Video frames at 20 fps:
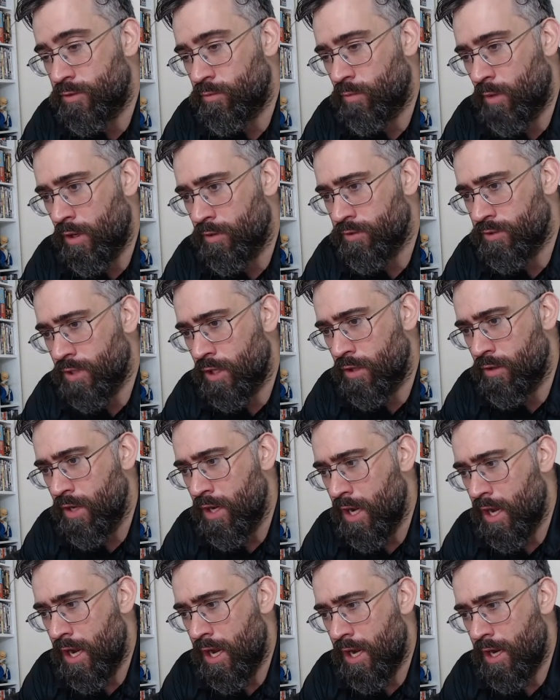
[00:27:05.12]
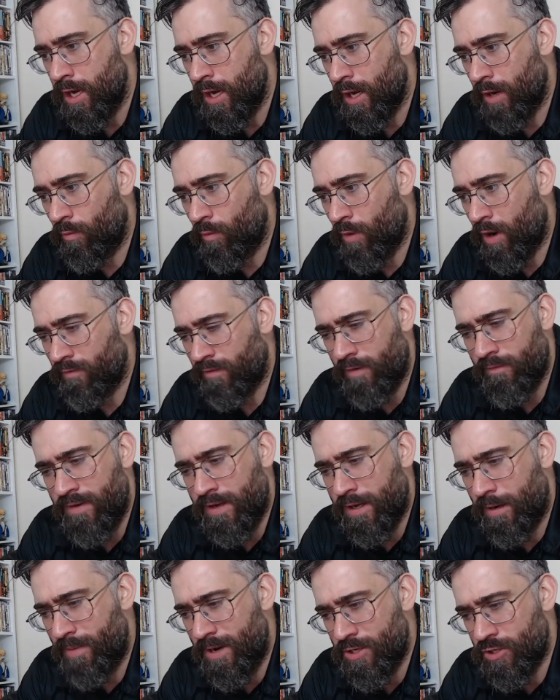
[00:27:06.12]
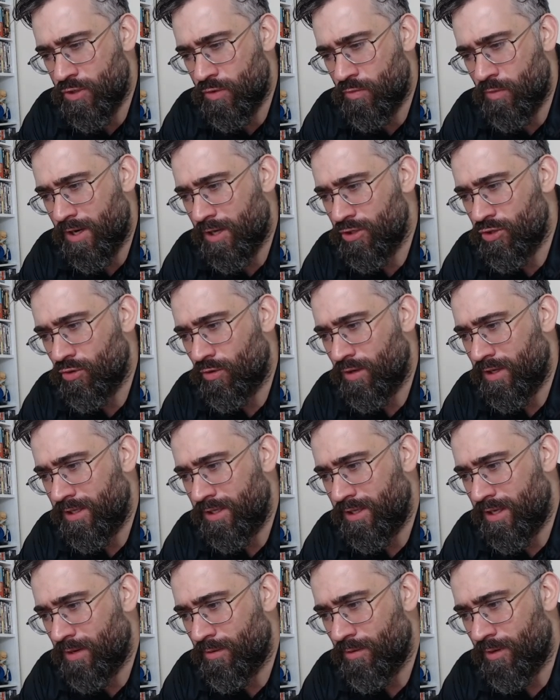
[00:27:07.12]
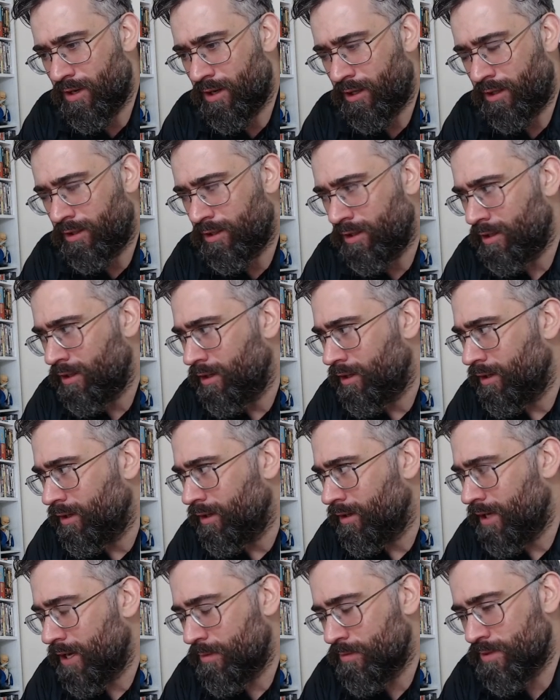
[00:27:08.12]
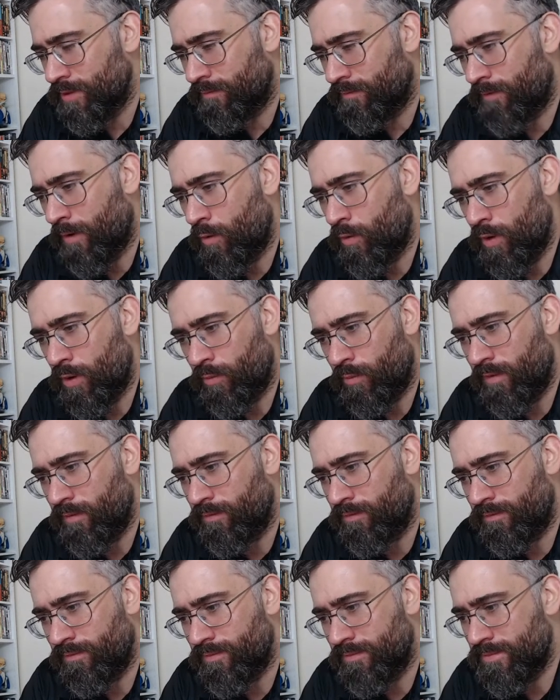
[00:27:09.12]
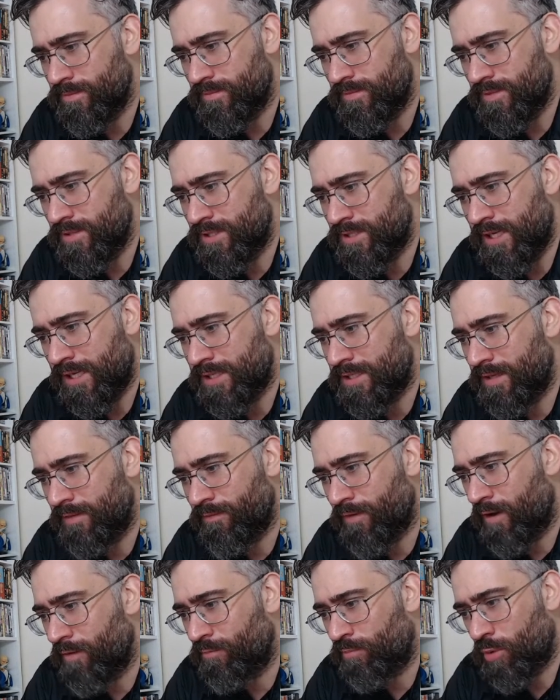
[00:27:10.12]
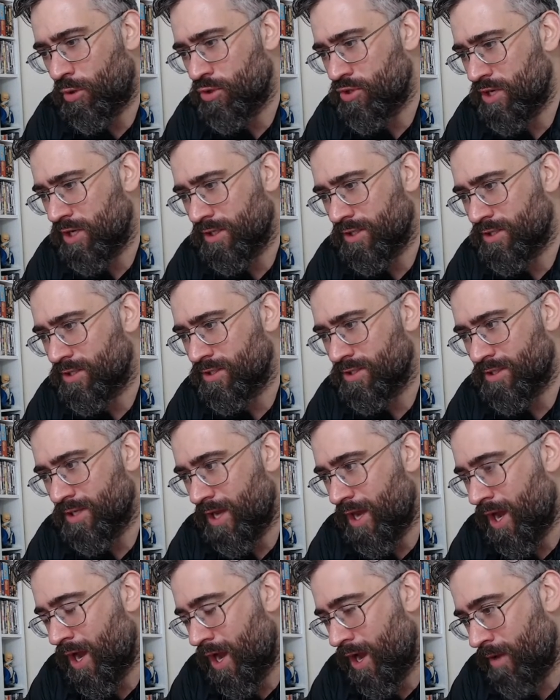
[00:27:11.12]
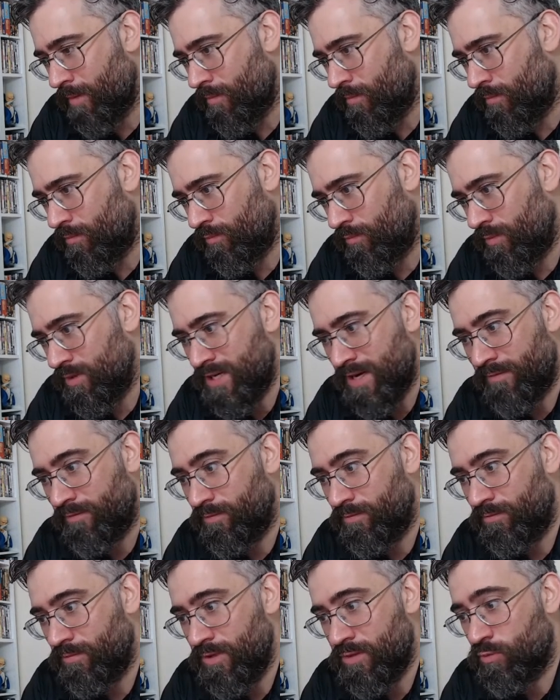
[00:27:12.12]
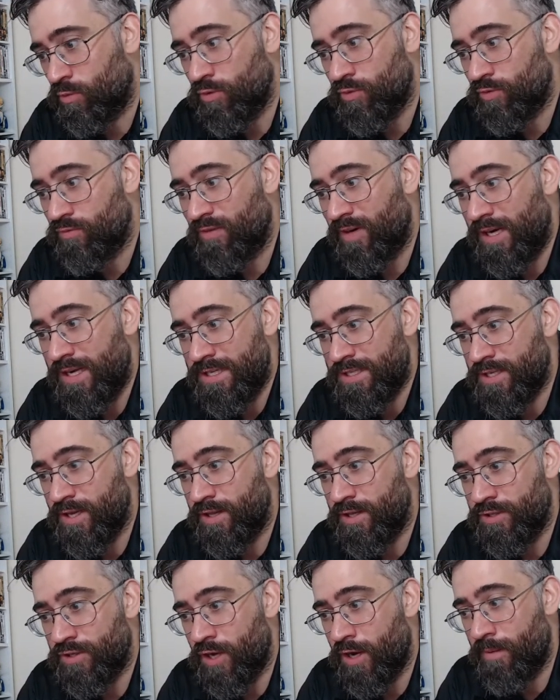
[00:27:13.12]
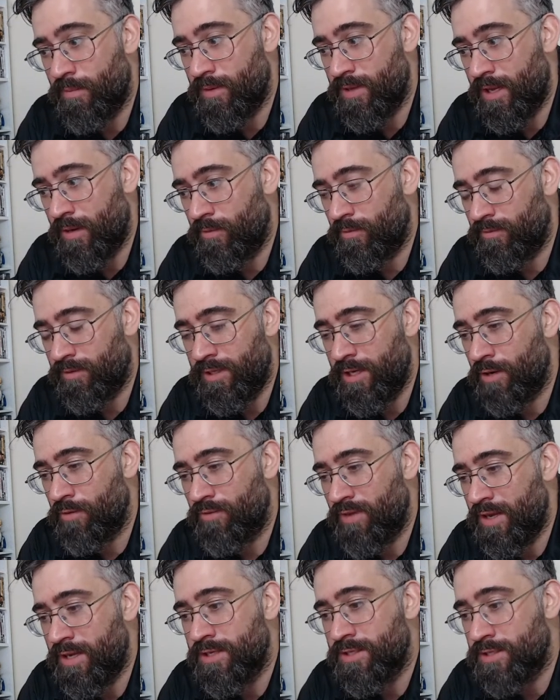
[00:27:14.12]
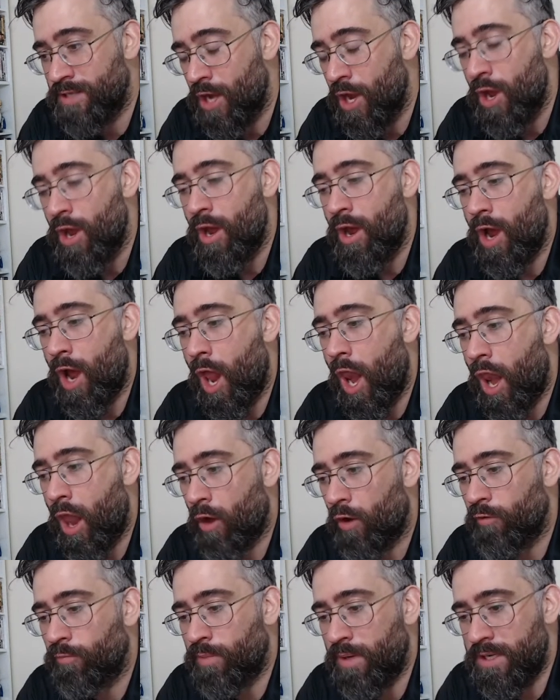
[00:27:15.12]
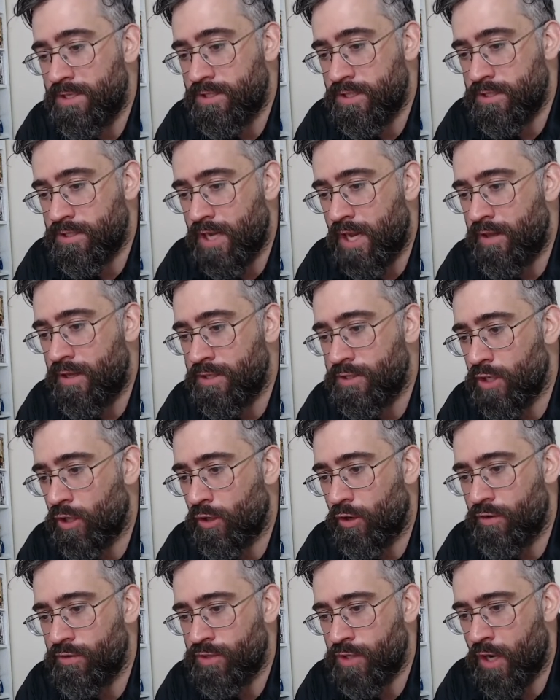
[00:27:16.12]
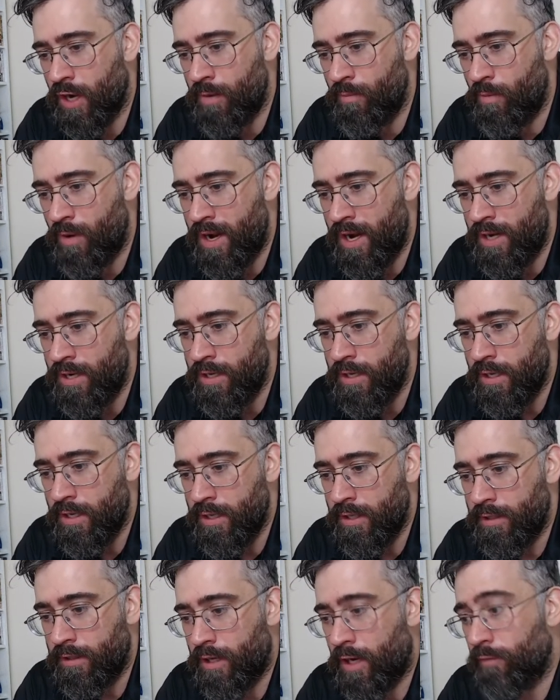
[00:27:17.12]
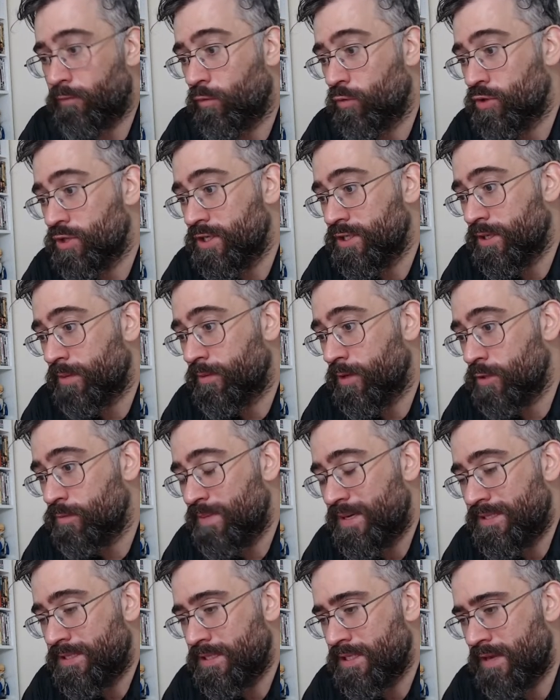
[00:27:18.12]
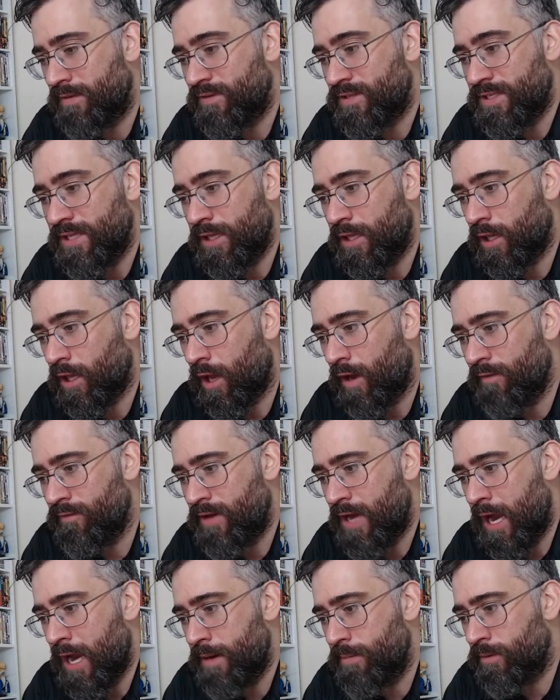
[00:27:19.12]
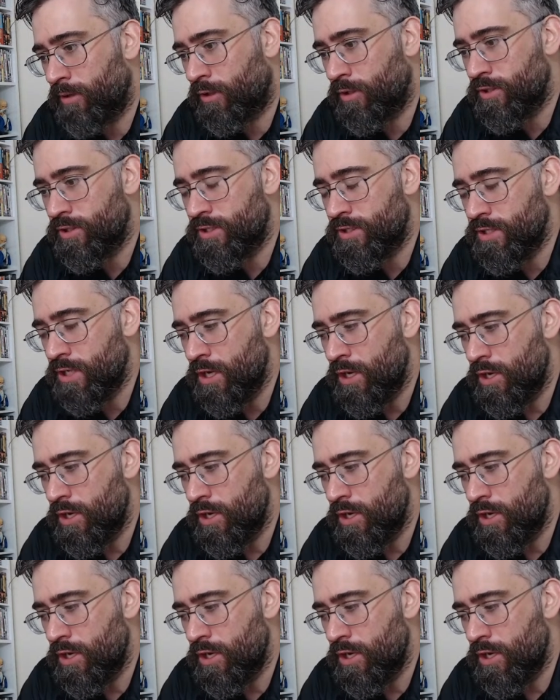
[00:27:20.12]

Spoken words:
as well. So I think I mentioned when I joined that there was a folder with 65 projects, which wasn't released at the time. When there's a lot of pieces, and there's a lot of time where unfortunately some of those pieces never see the light of day, because